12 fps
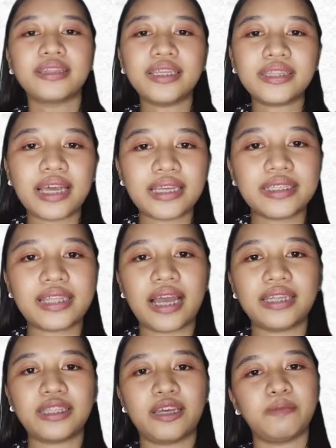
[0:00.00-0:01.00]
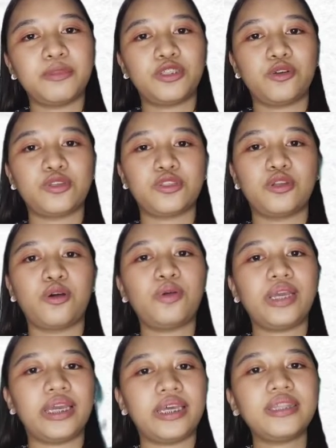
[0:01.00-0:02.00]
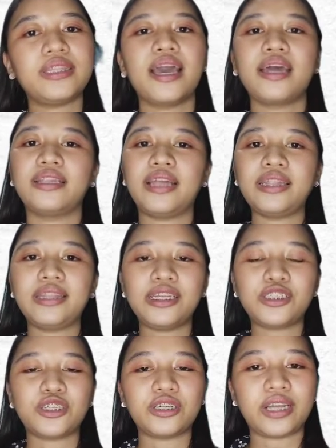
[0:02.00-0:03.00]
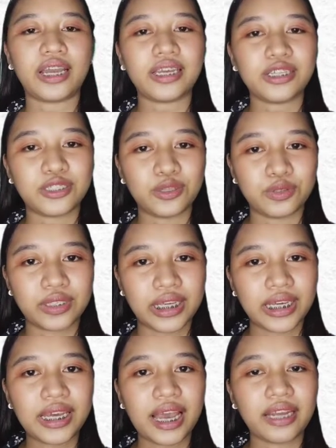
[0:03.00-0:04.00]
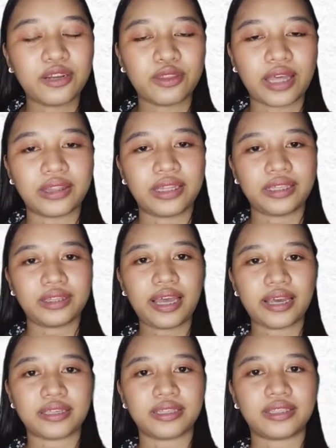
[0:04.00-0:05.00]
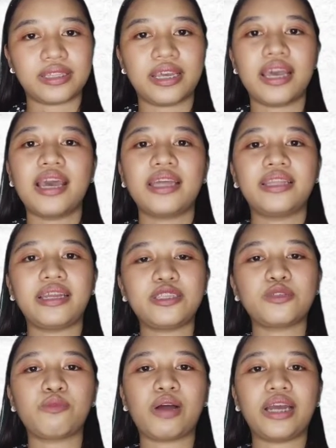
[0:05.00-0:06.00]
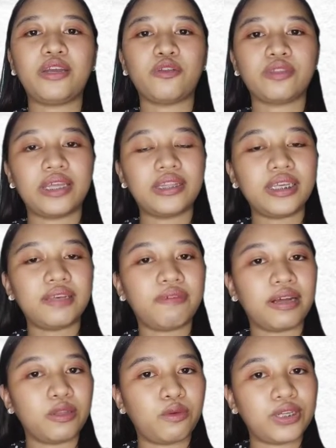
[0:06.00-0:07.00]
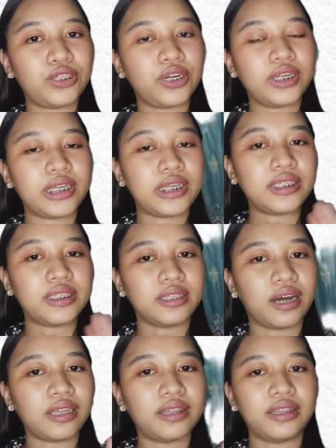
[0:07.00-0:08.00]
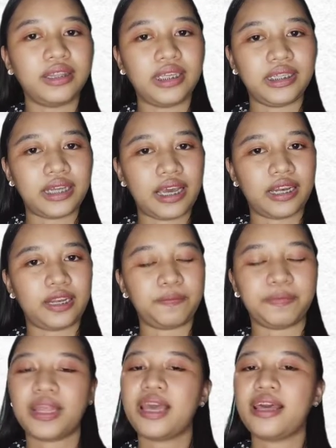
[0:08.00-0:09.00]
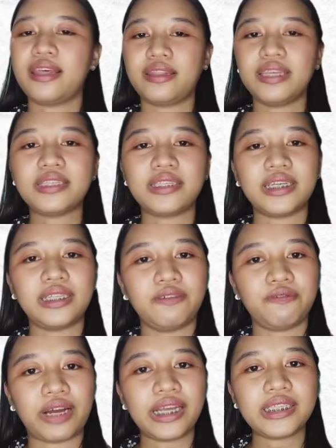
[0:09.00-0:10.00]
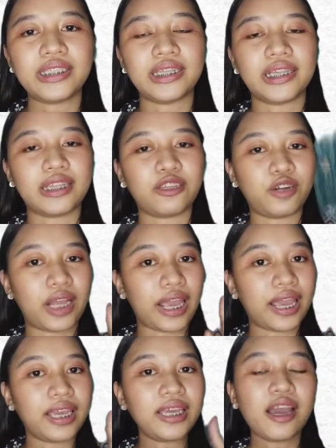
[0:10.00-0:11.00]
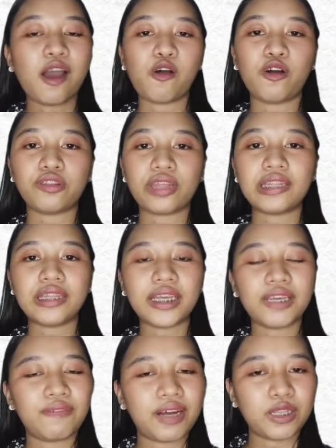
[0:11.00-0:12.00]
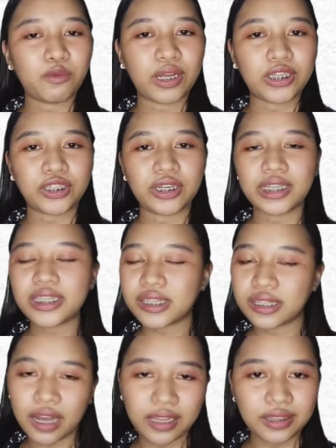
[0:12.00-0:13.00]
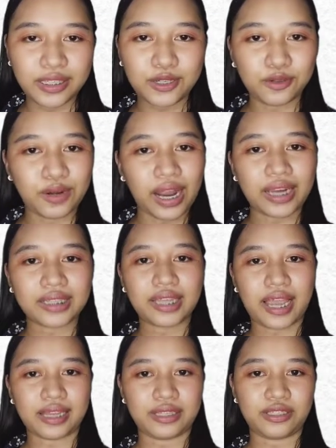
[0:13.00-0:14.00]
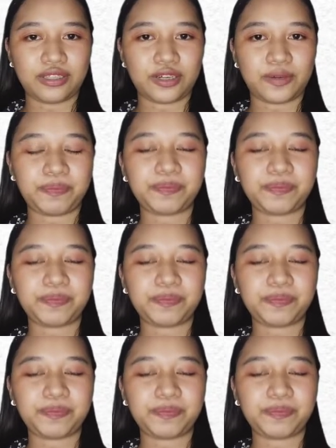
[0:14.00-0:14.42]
the test item shows no hint that Teacher K is using an authentic test. That is why authentic evaluation is not needed. This signifies that letter A, authentic evaluation, is not the correct answer.